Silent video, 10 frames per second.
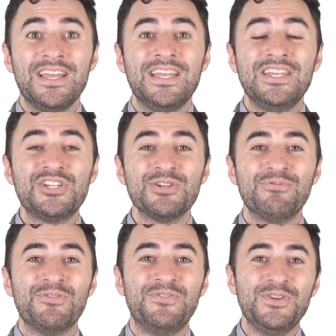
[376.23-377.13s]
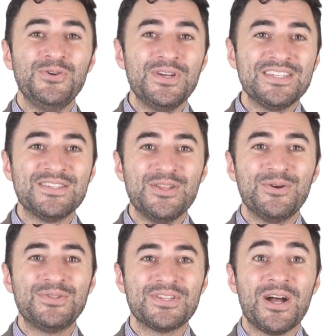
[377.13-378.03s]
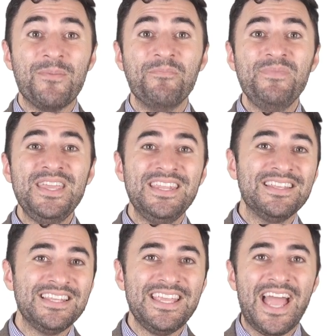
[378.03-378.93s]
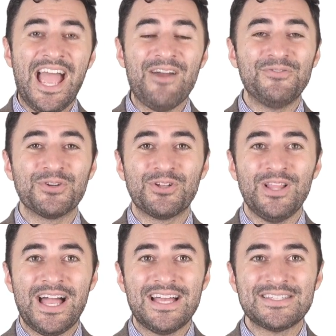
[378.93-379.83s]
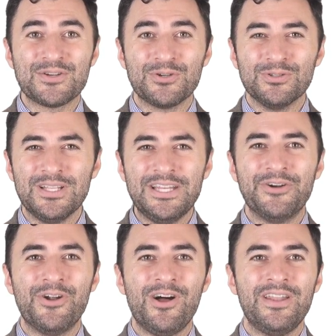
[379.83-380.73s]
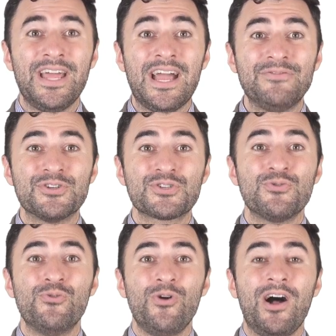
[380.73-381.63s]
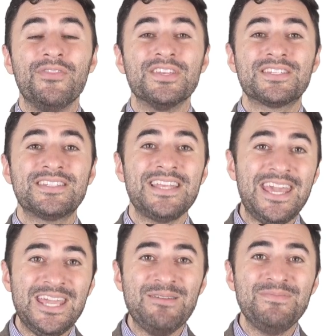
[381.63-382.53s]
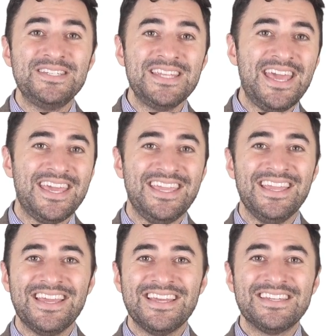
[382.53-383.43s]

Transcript: he should review his notes immediately after class or later on after school on the same day